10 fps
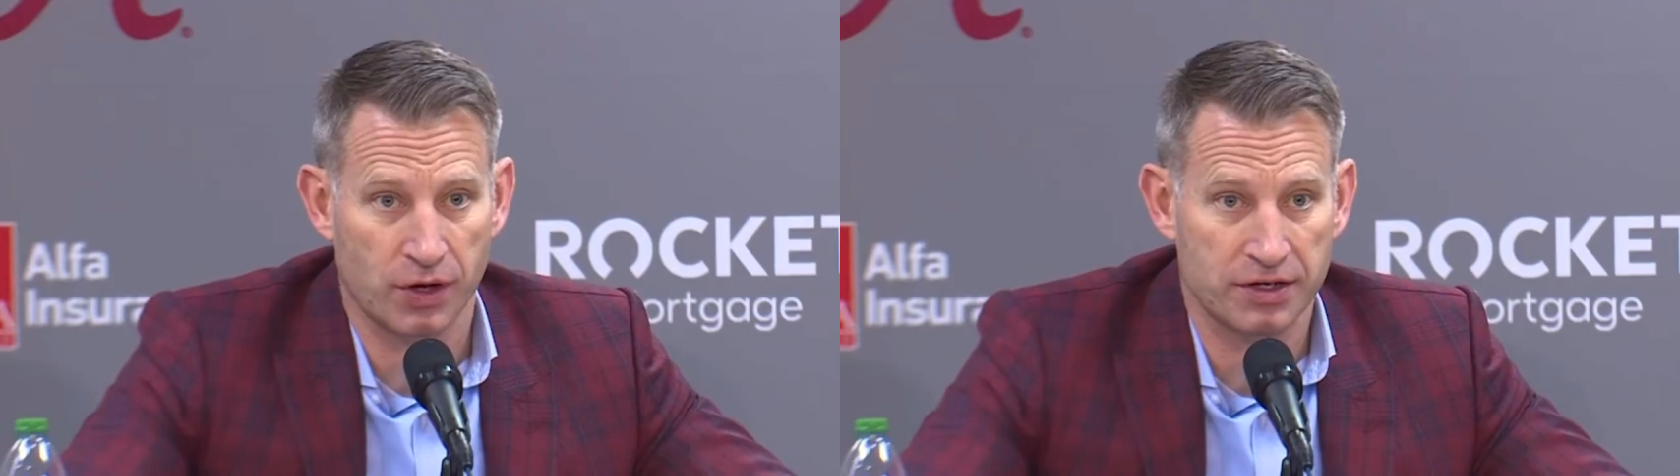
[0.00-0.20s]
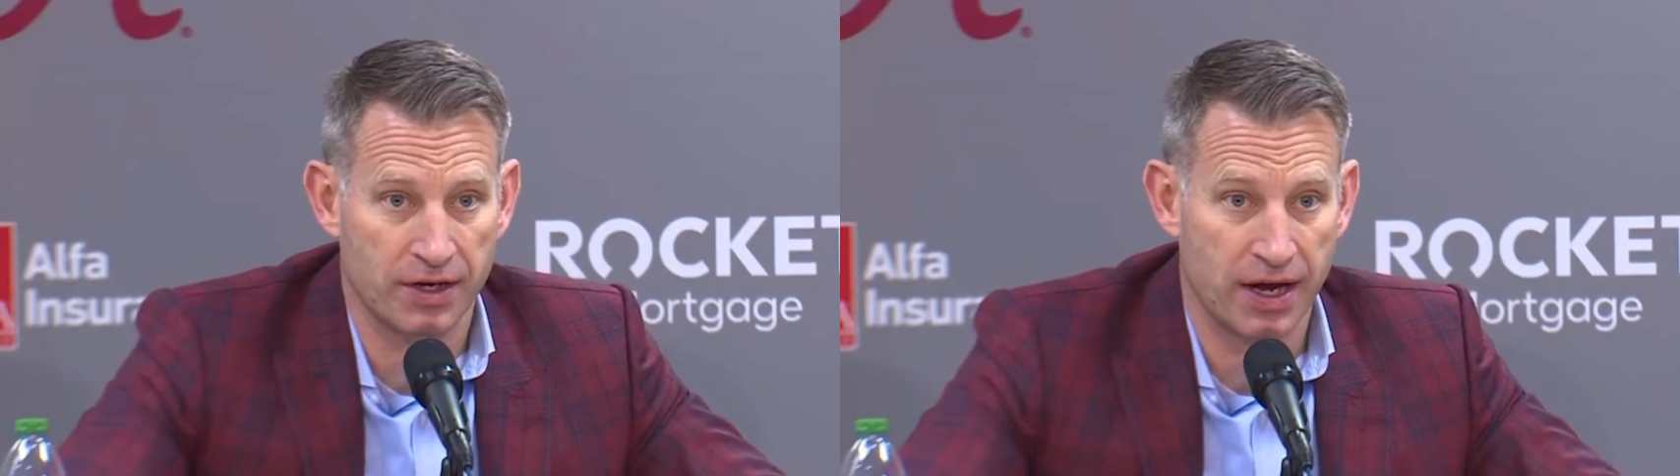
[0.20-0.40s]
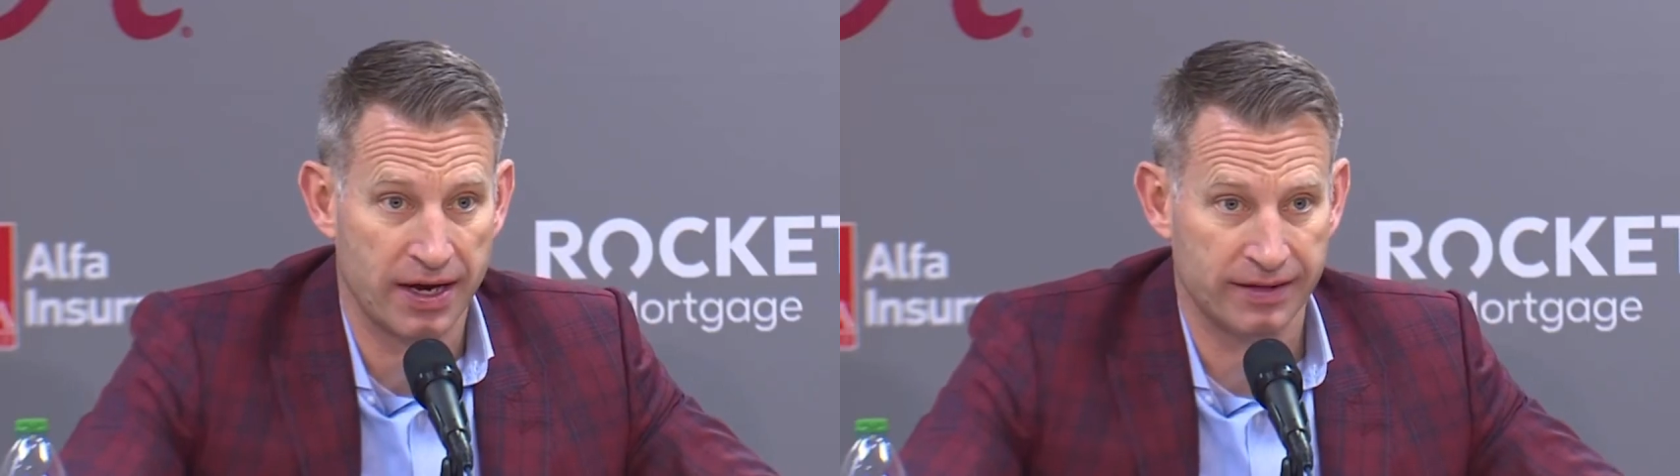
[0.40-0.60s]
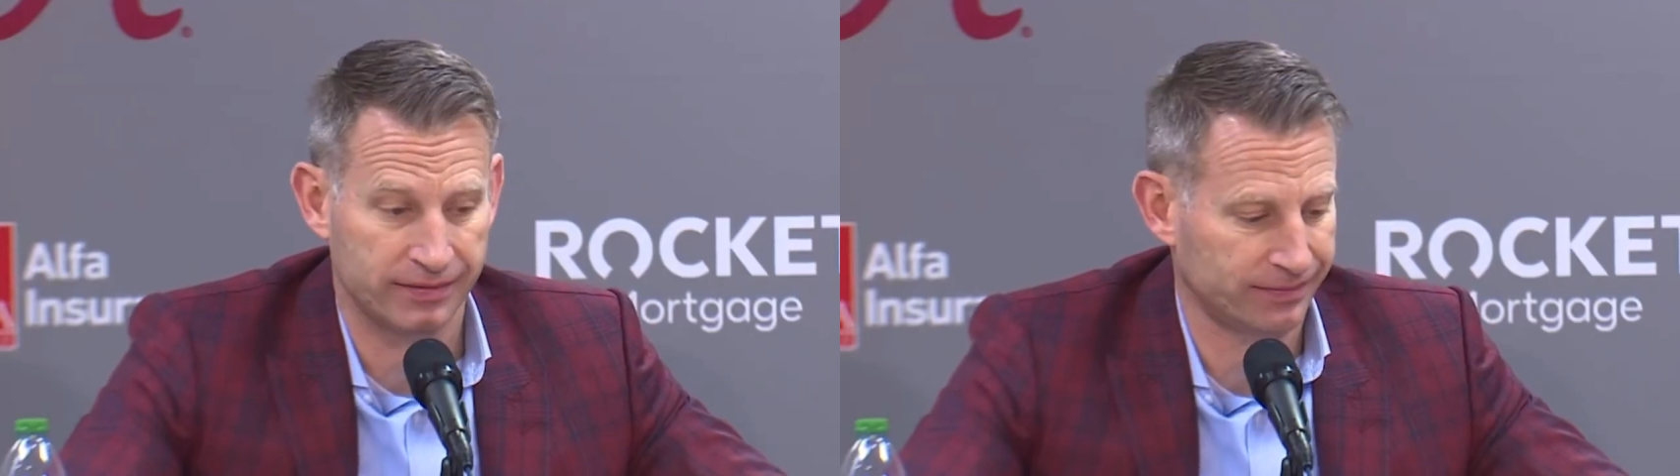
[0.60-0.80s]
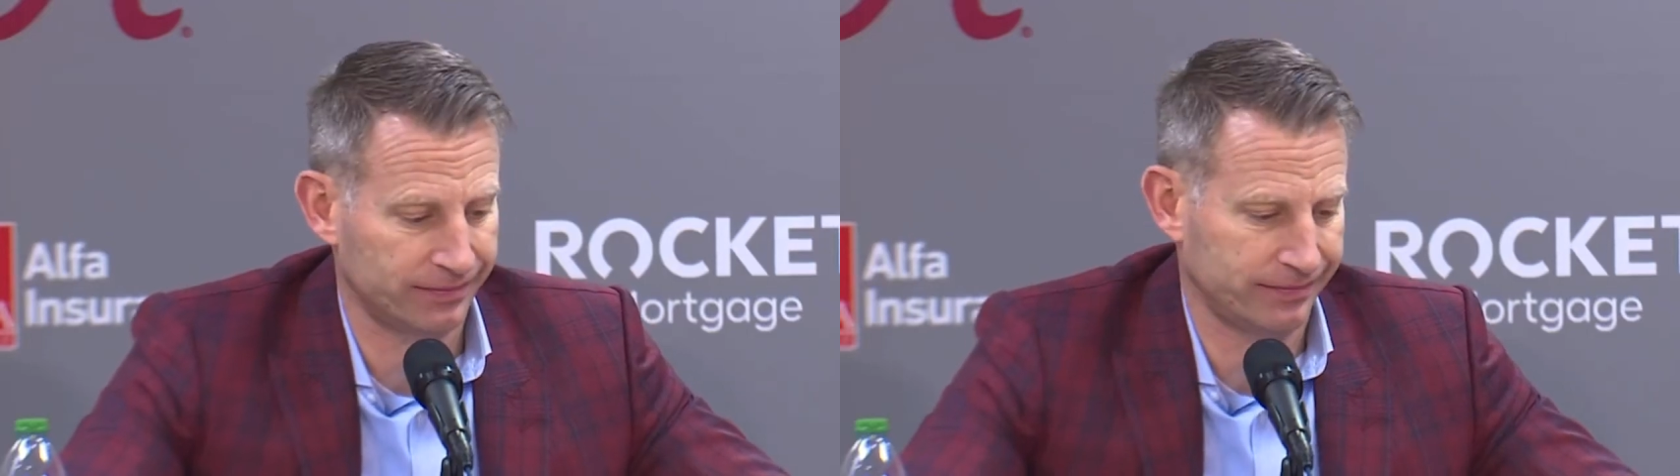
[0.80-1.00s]
today.
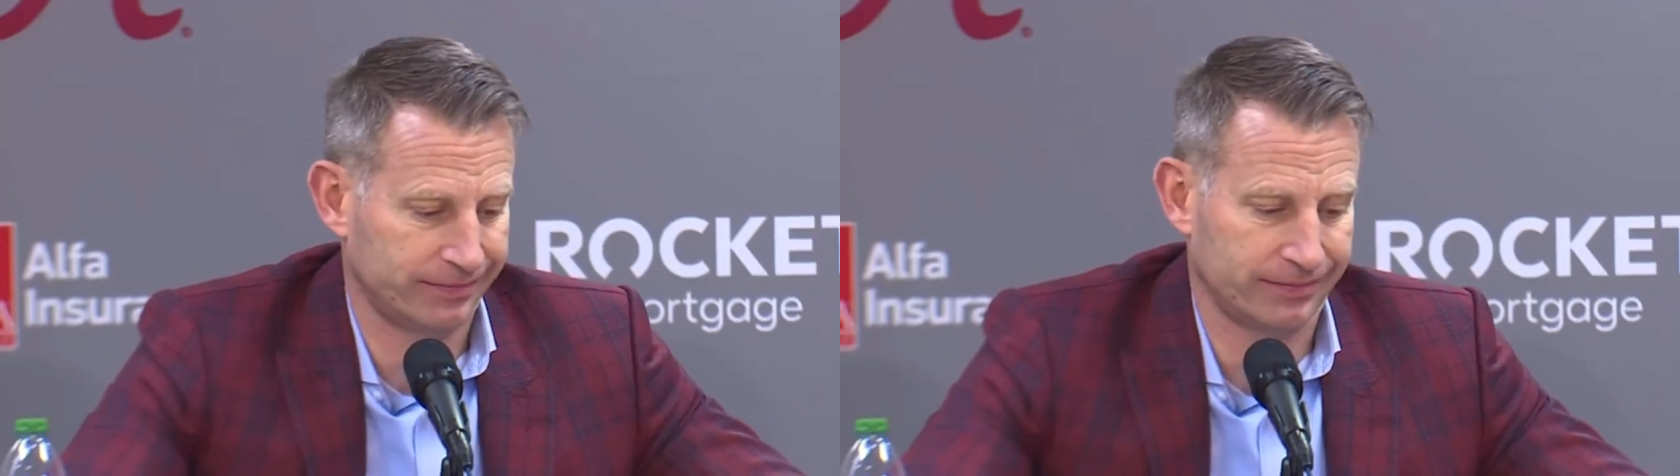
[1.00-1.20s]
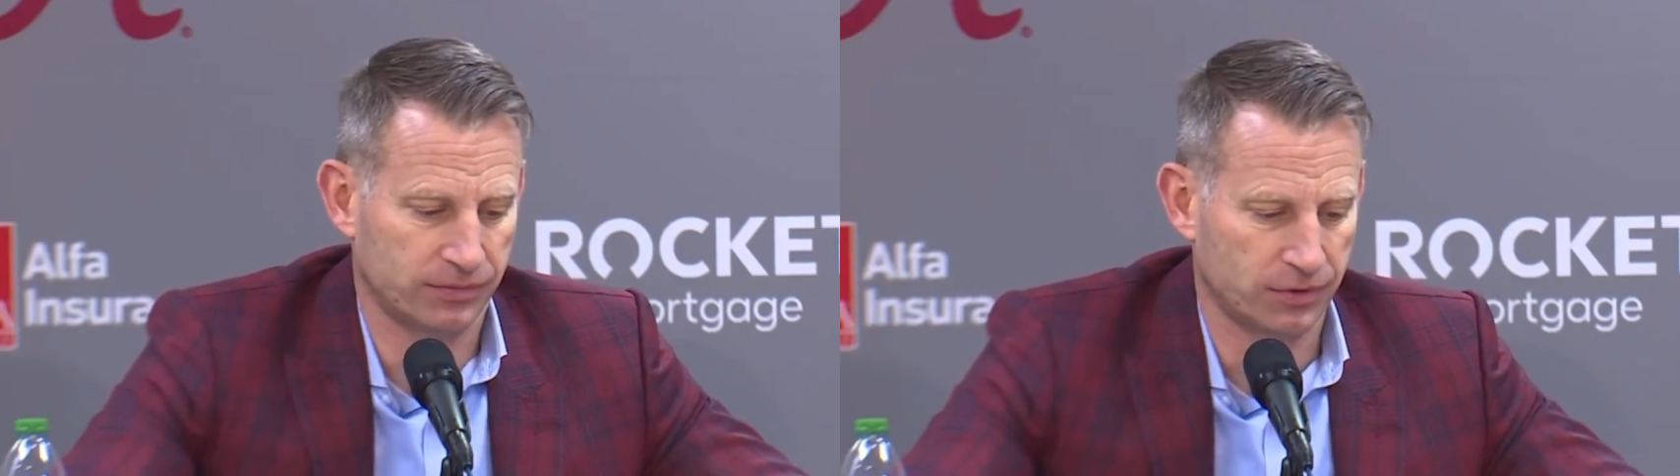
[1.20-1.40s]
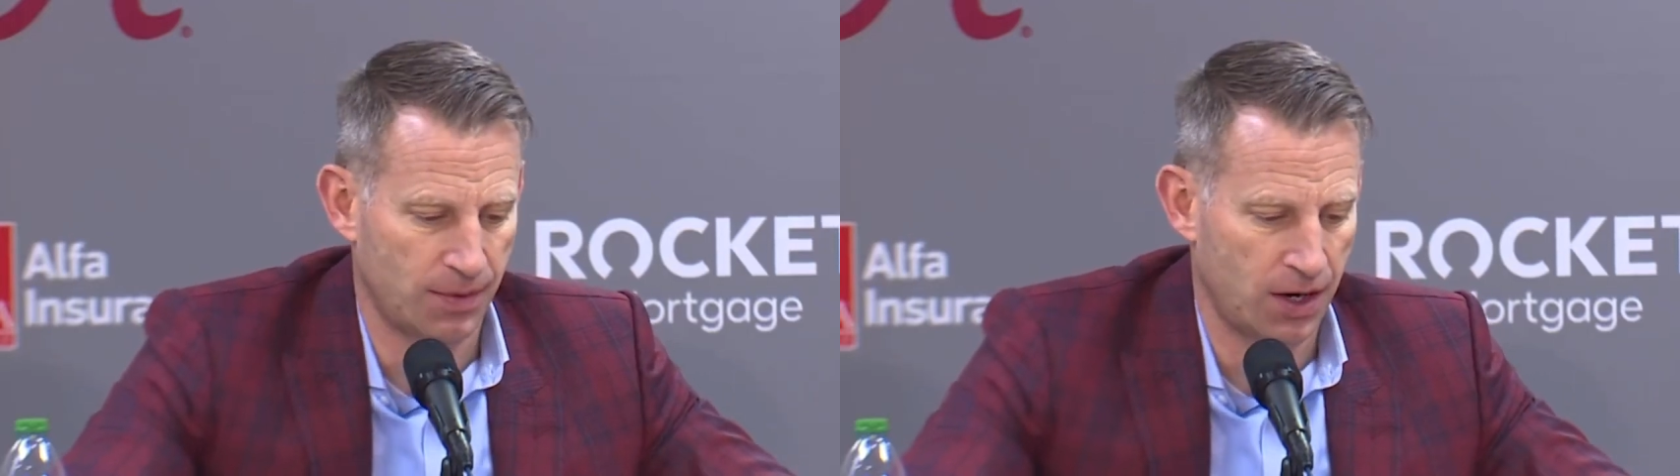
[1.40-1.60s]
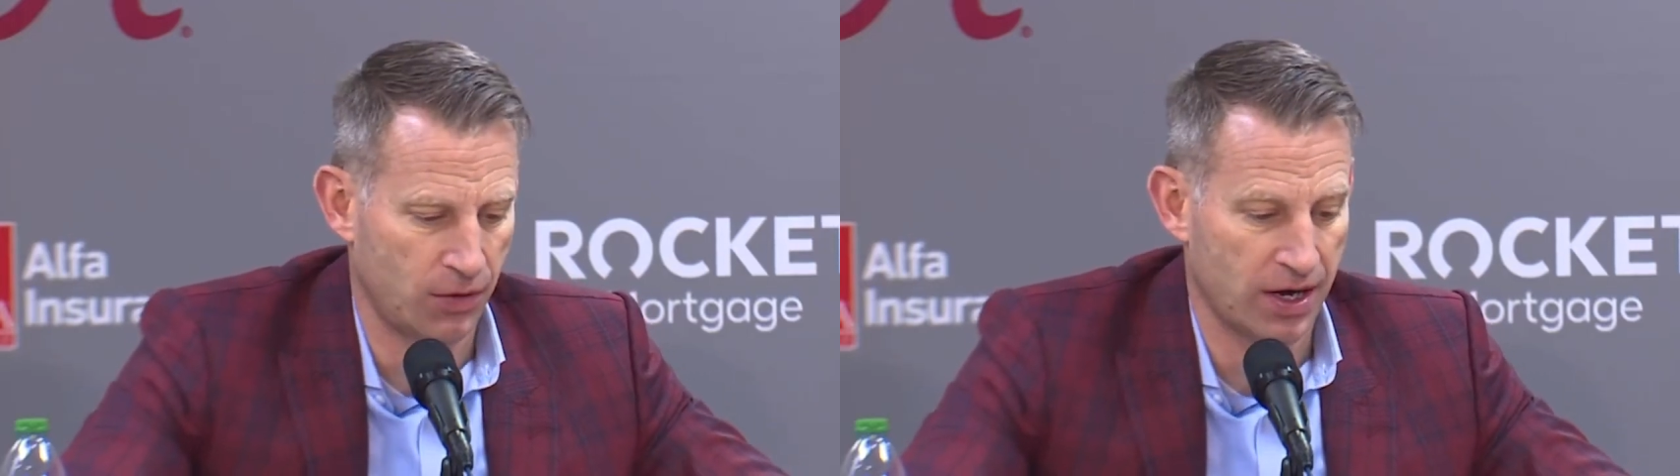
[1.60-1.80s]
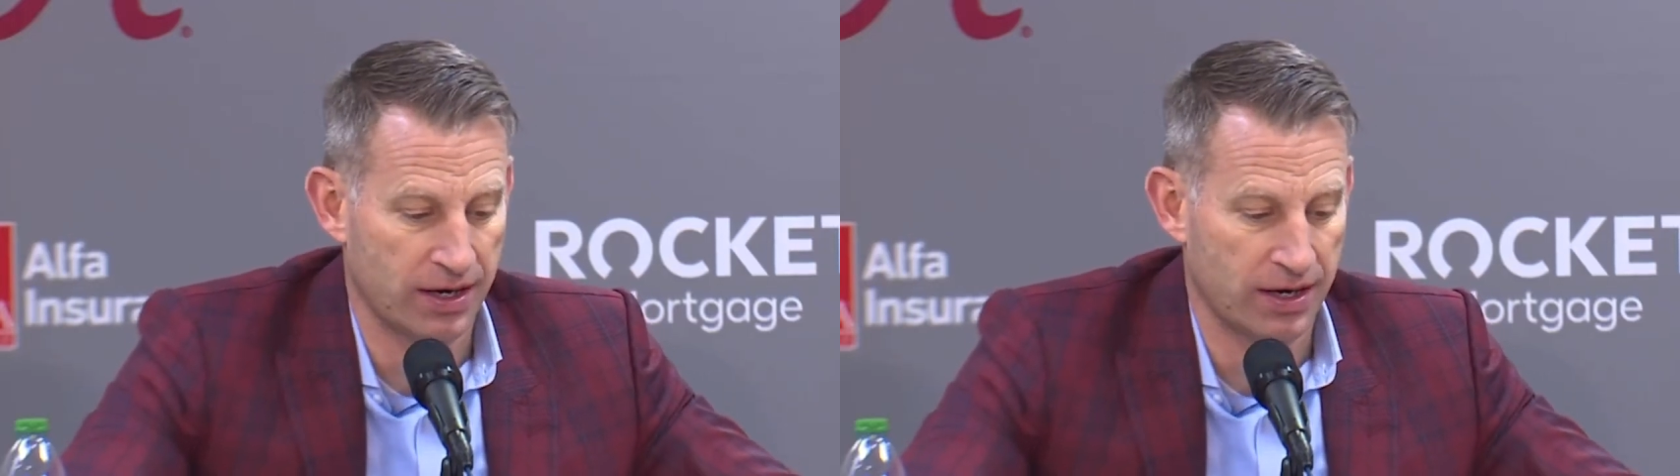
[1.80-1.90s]
Tomorrow we got